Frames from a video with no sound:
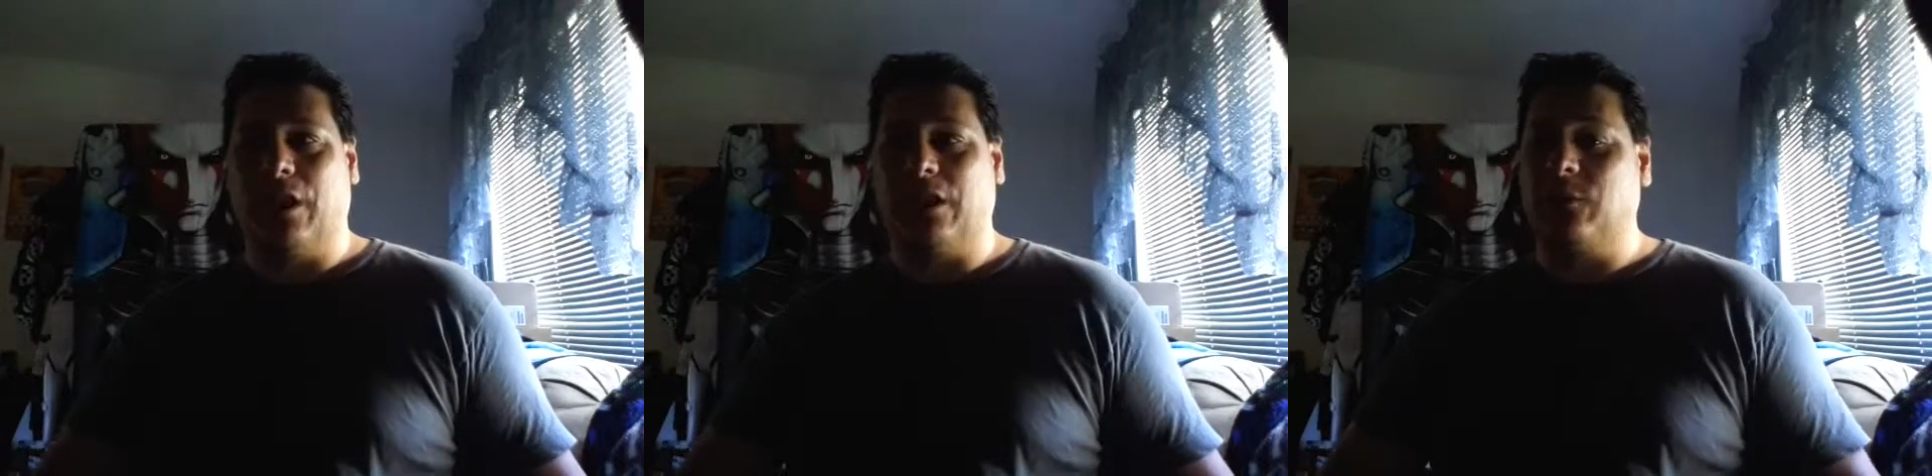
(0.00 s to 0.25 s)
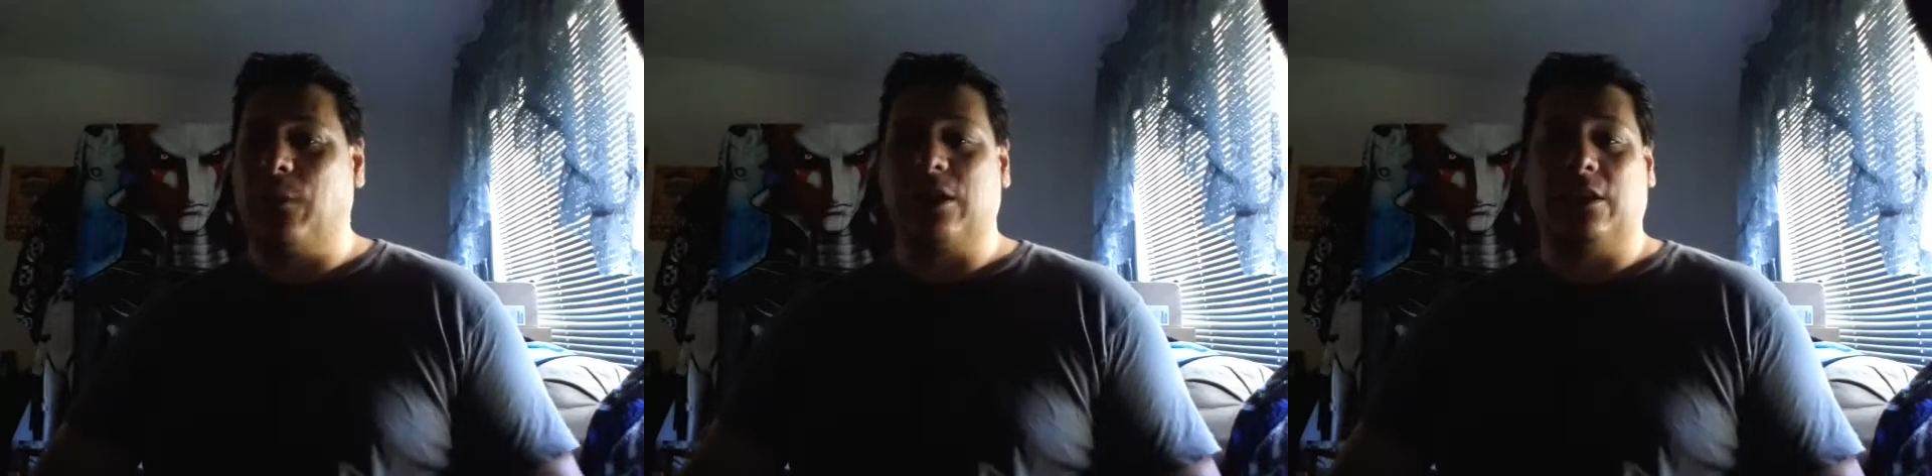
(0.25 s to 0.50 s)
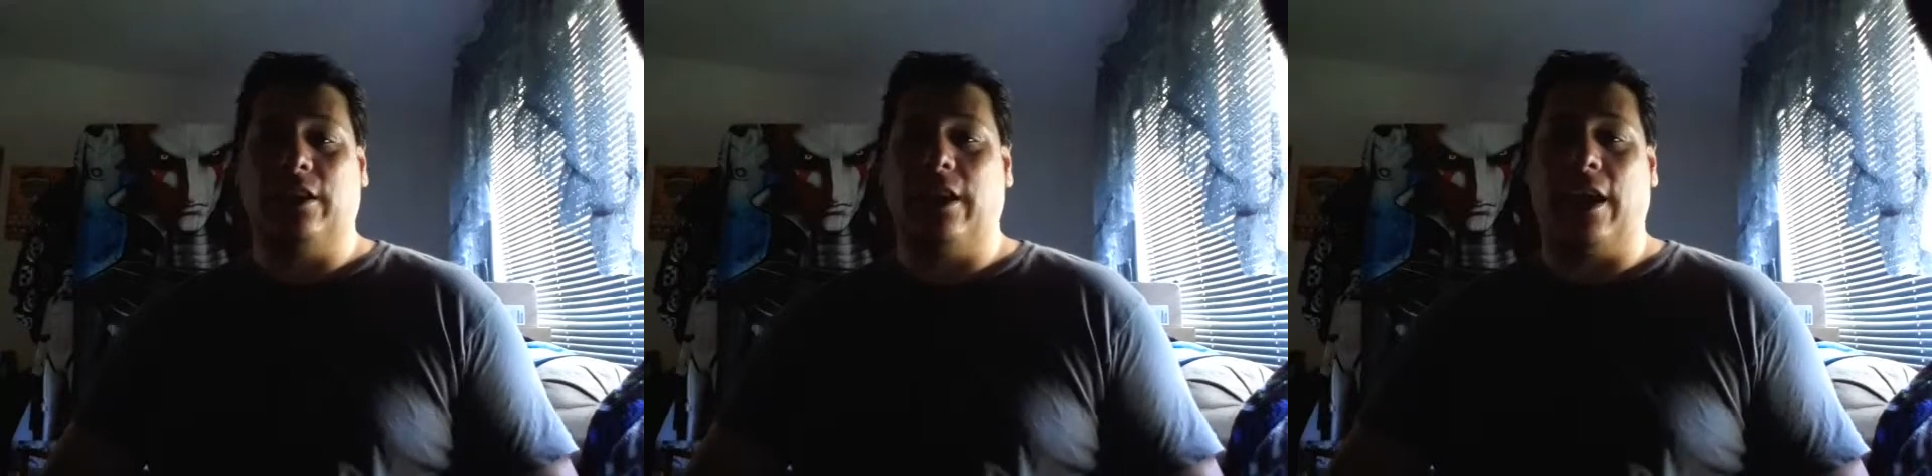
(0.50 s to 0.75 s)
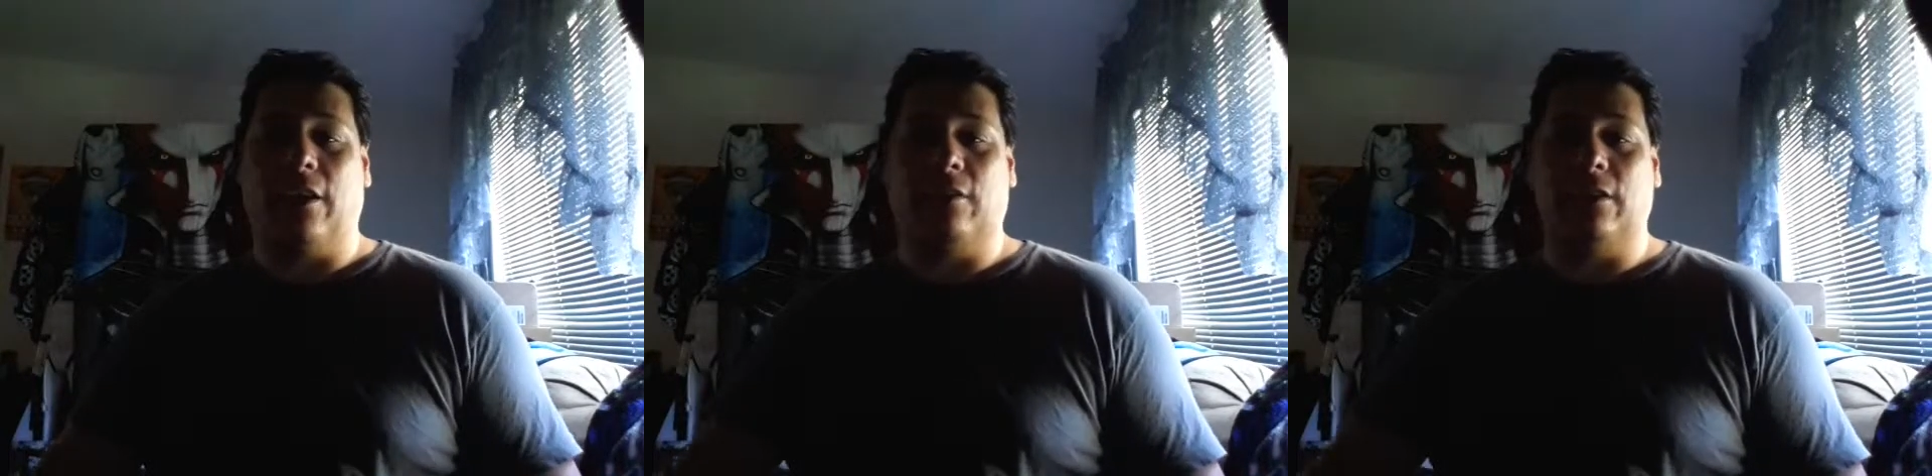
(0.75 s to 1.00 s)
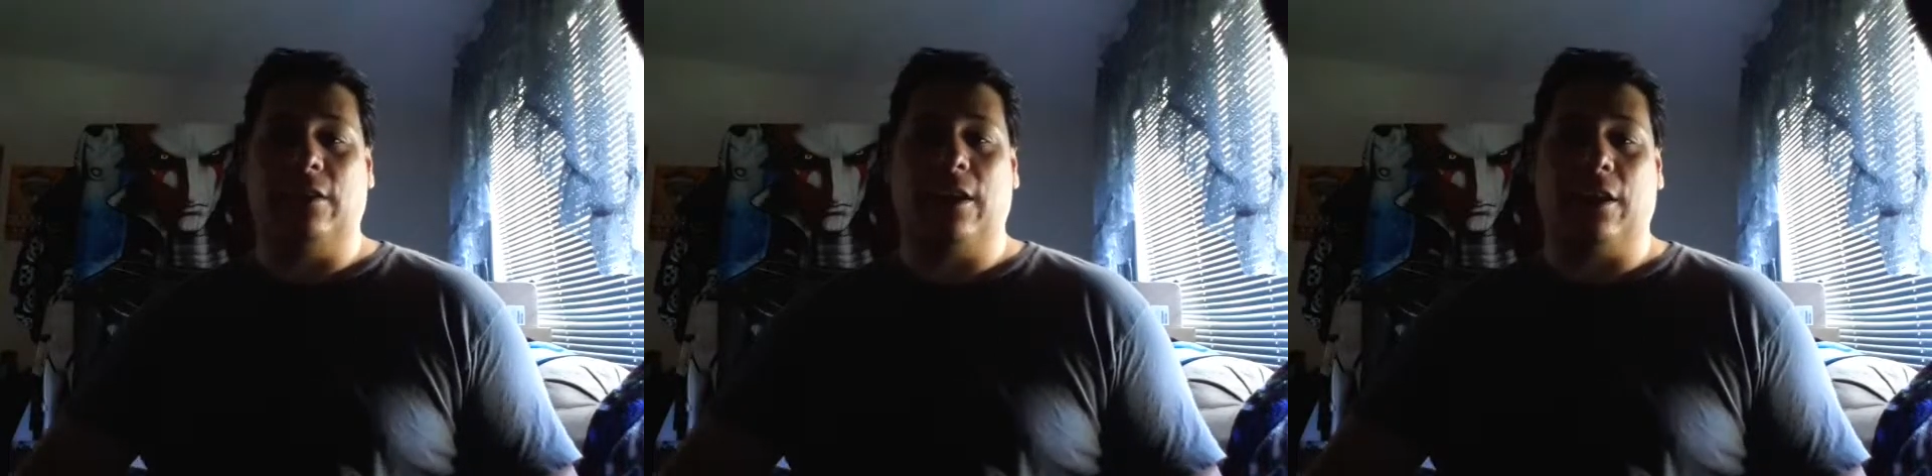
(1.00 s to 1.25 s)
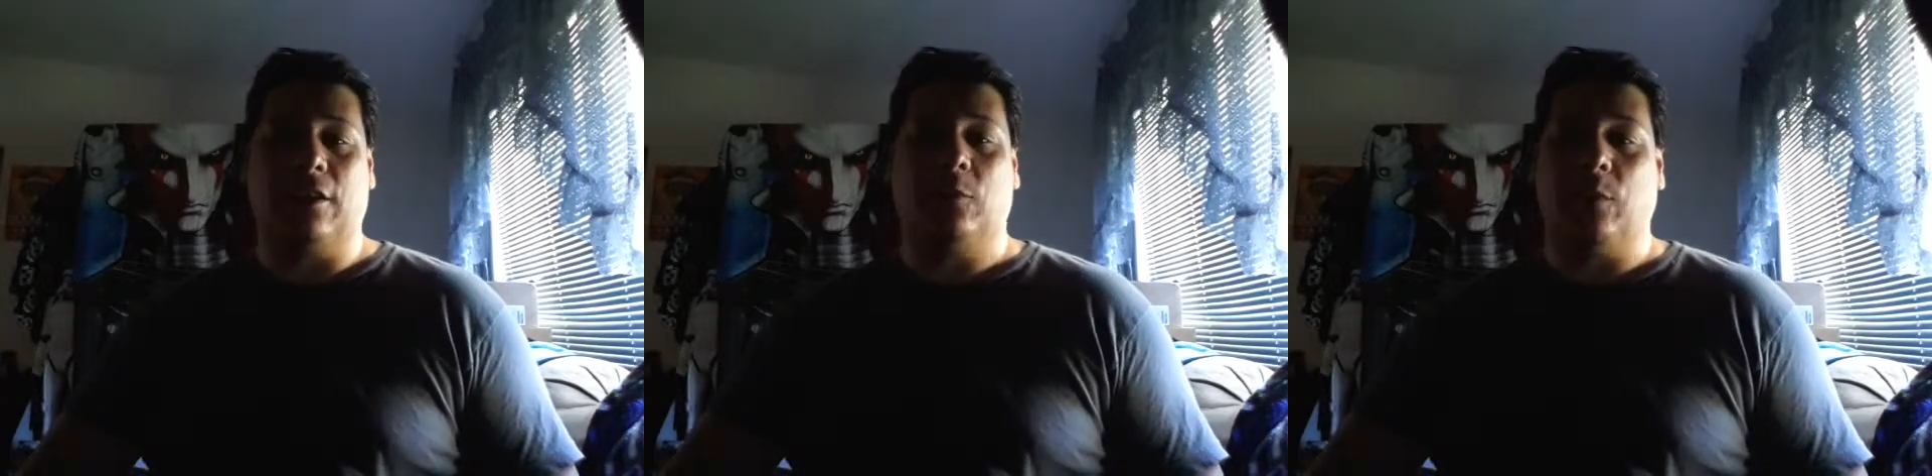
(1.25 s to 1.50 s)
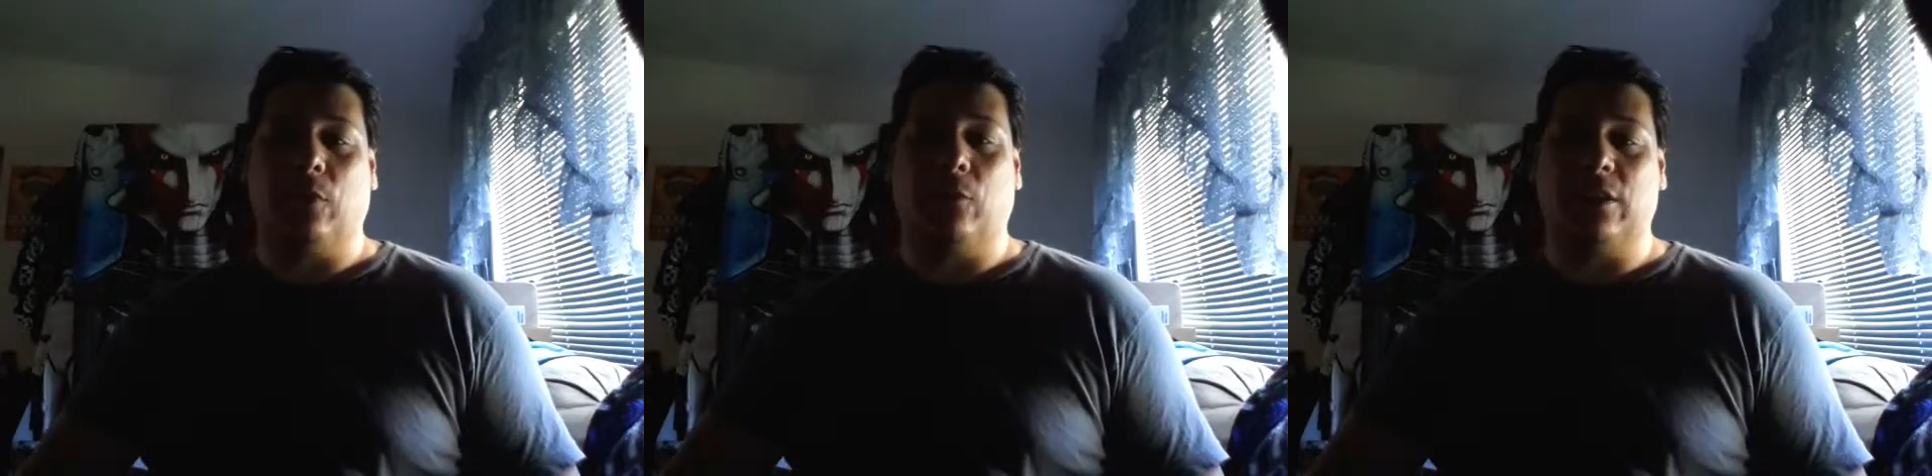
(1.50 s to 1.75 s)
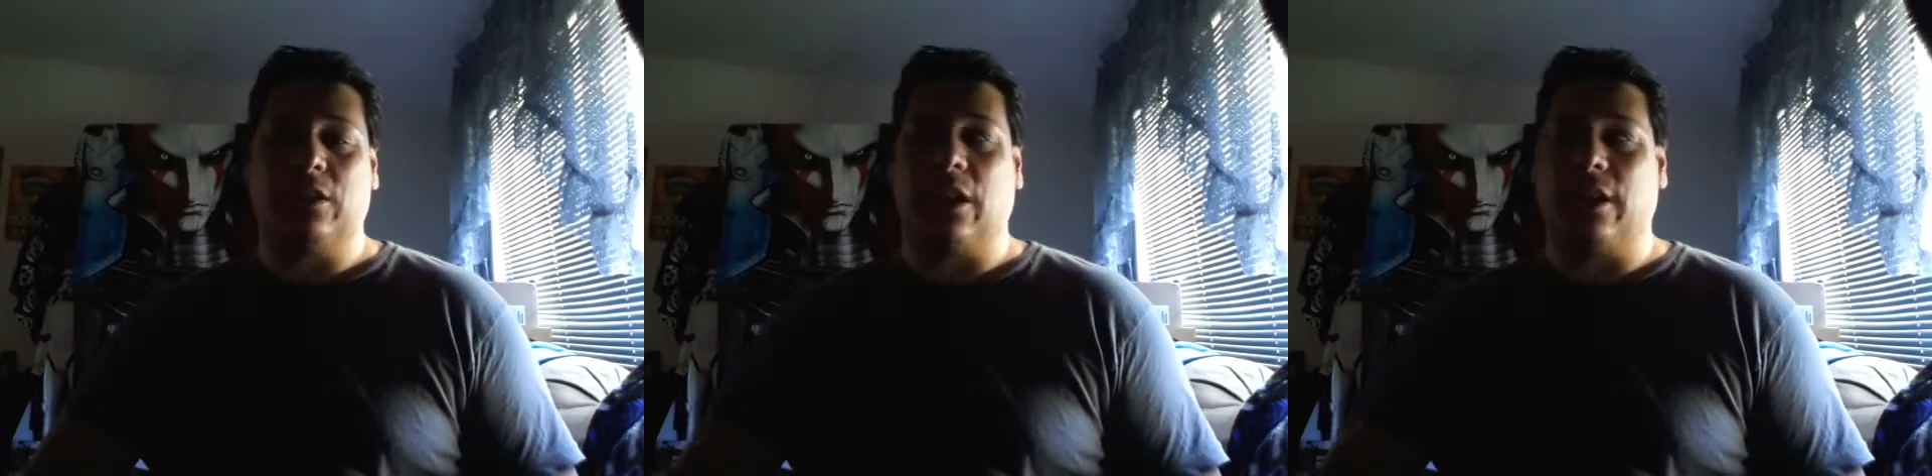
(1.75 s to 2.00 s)
especially now because now it's been
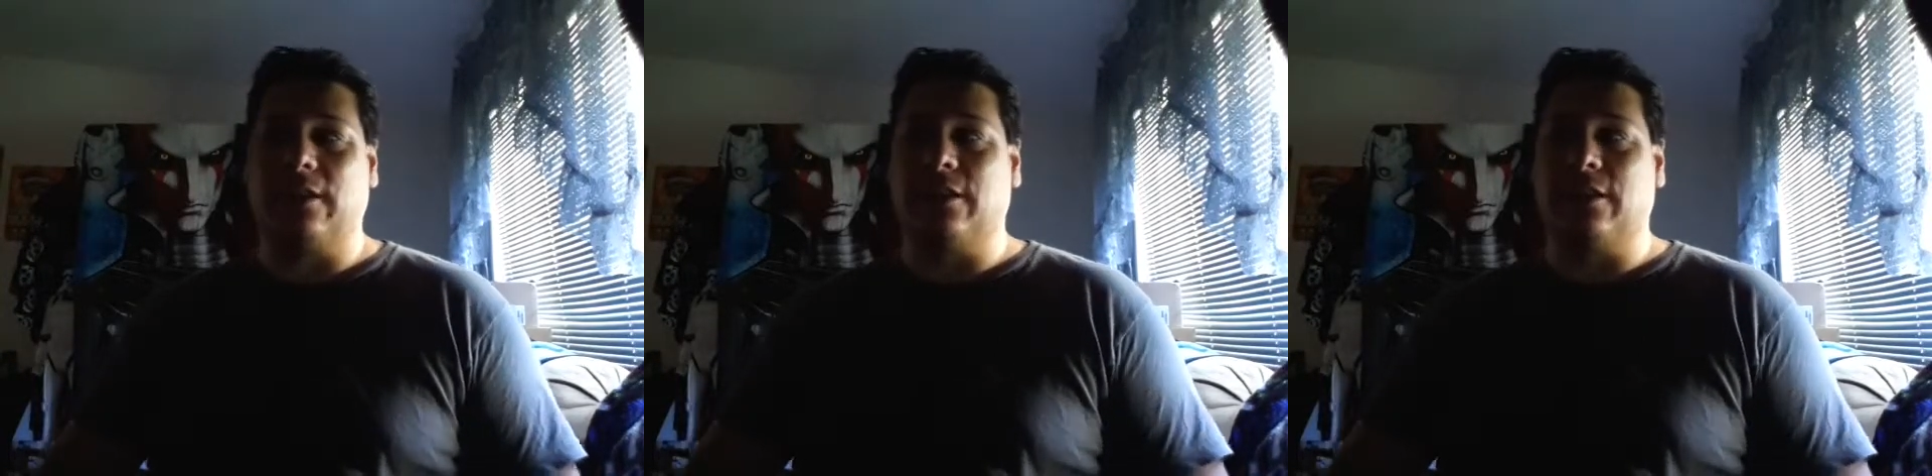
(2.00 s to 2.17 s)
reset.